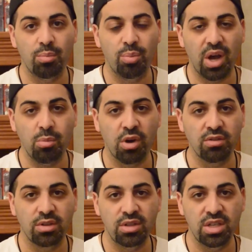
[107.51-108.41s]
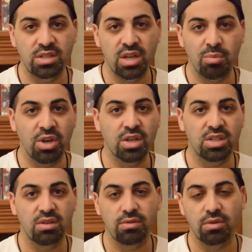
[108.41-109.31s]
by Marvel and Disney because
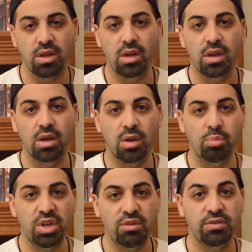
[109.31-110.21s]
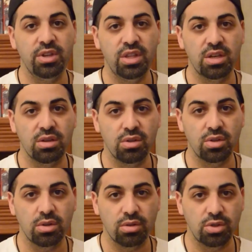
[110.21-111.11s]
of
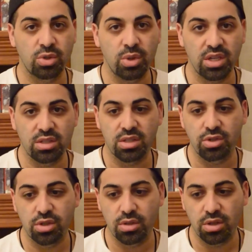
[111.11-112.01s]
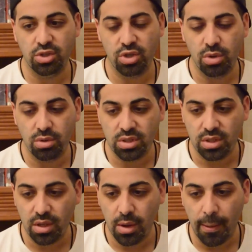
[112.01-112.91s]
pedophilia tweets and jokes
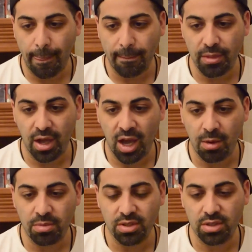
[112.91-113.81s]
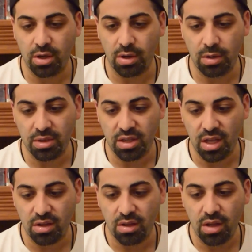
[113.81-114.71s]
that happened. So I mean,
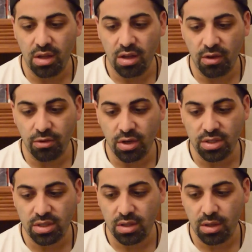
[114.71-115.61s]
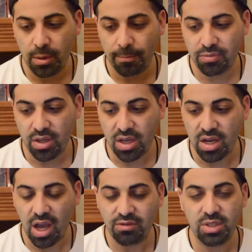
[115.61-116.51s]
like, of course he'd
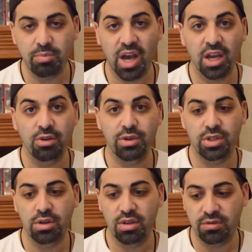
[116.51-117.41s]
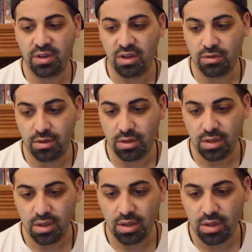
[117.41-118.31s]
have his back and return the favor.
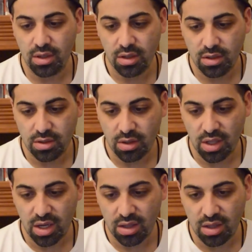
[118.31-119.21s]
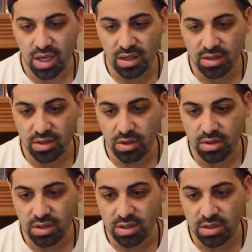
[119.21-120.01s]
So that is good to